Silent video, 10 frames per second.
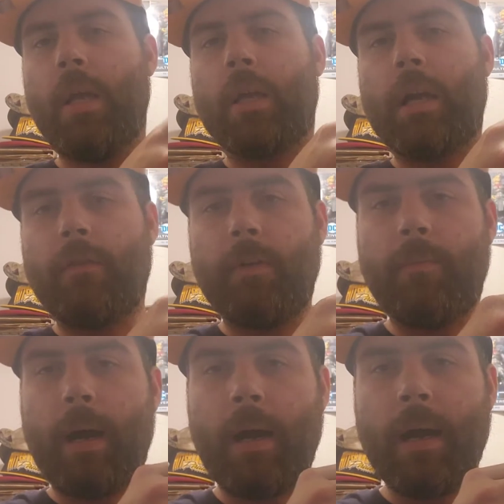covered
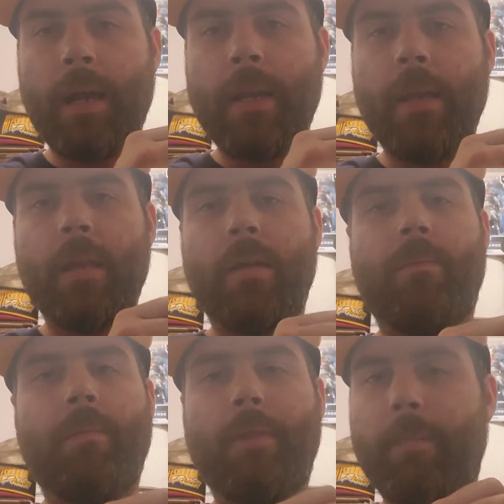by
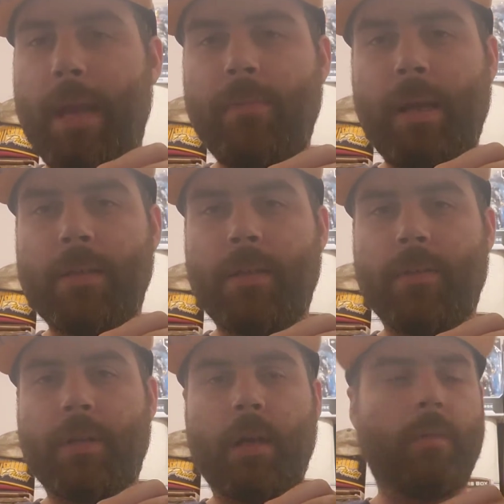the main man's on
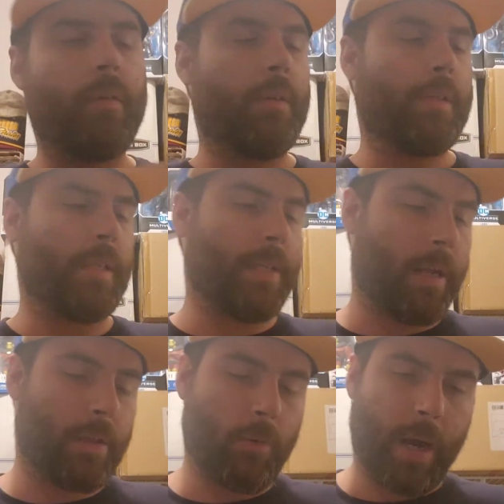the cover. It's
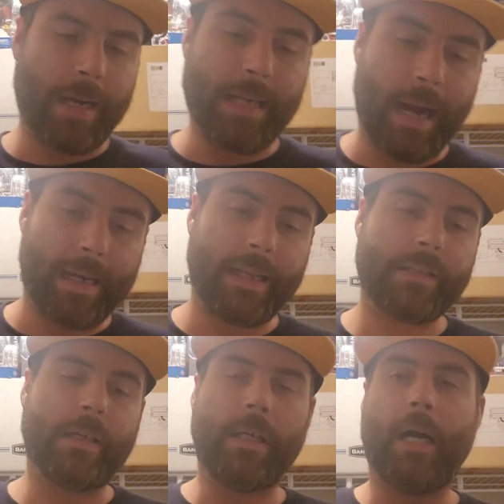exactly why I got
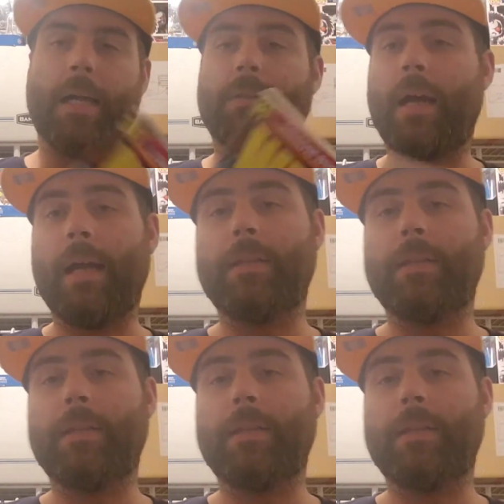it. I